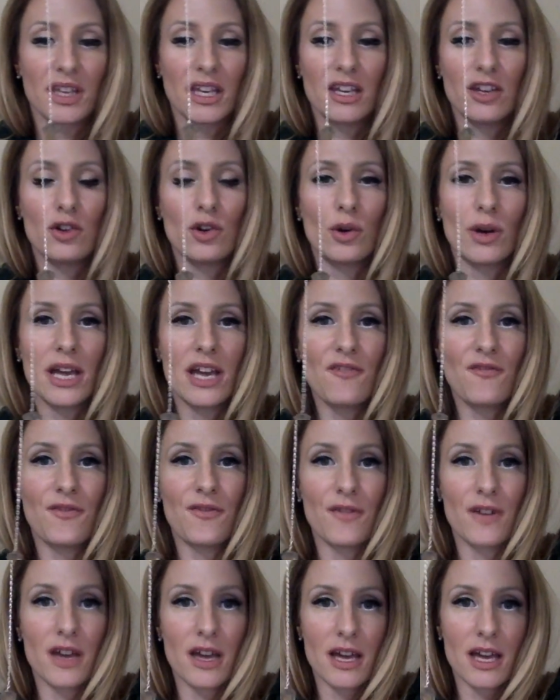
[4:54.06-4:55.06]
you know,
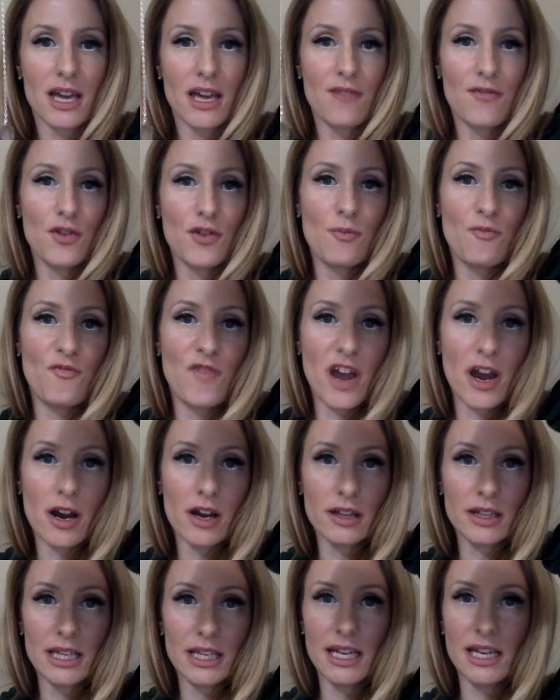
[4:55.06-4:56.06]
if if you
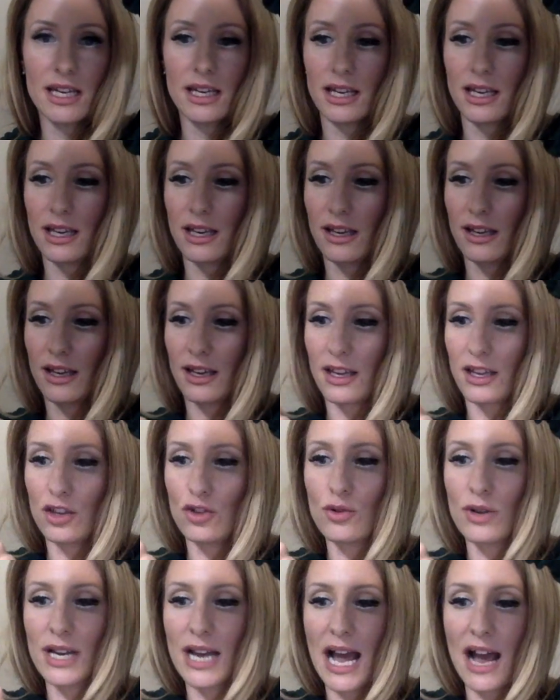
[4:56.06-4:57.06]
barely,
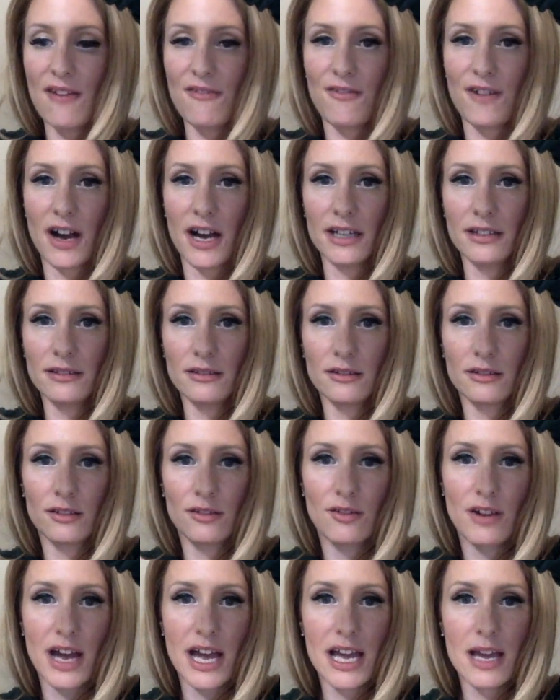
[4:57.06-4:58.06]
you can have fun,
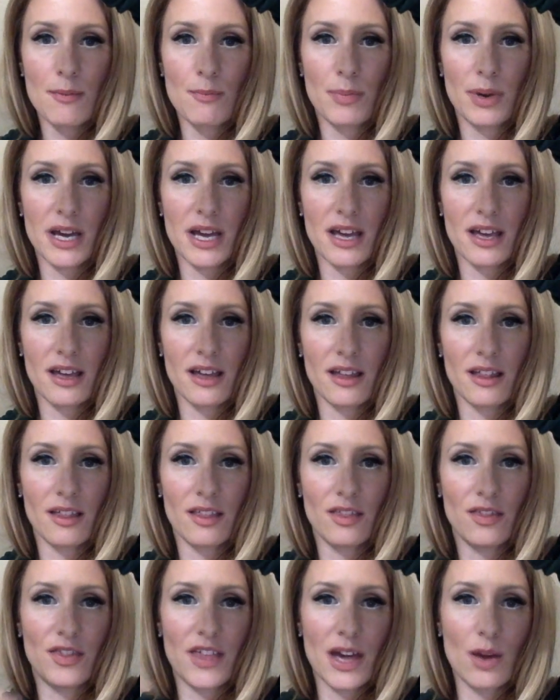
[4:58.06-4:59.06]
right, but
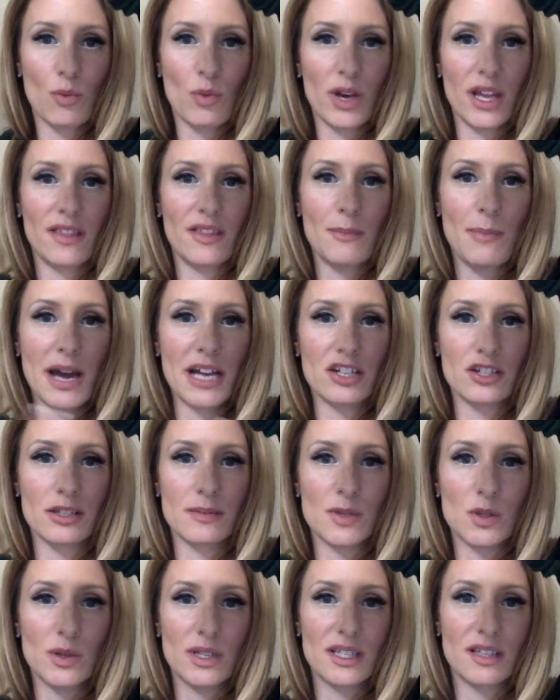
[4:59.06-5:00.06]
then when the
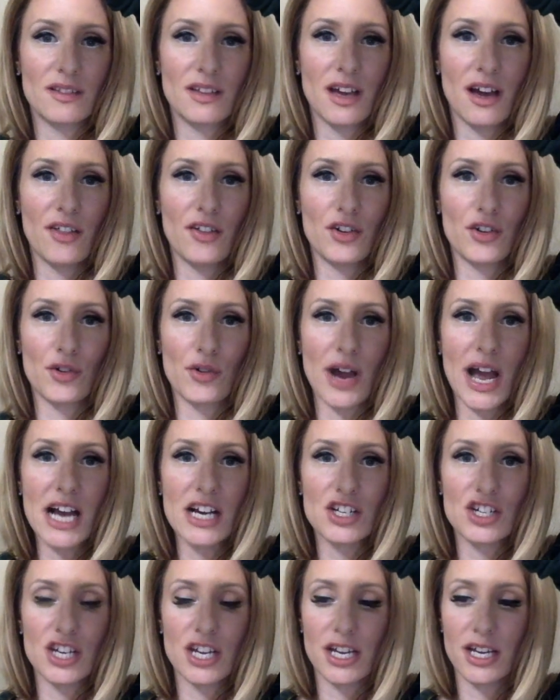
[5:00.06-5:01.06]
pendulum swings in the other
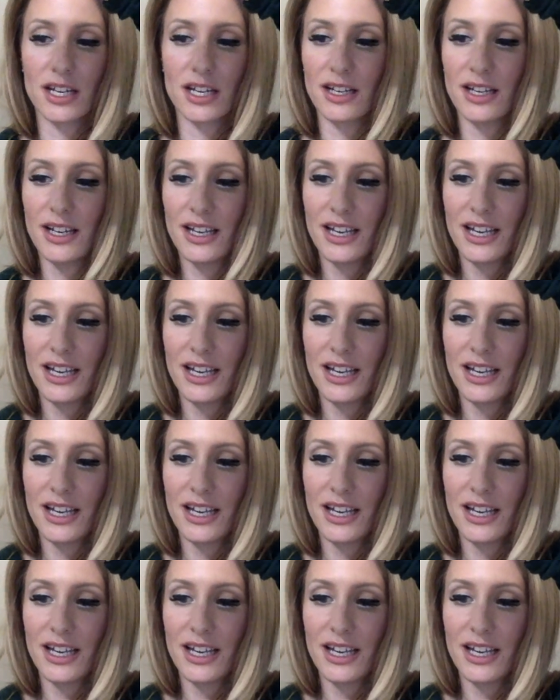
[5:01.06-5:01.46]
direction,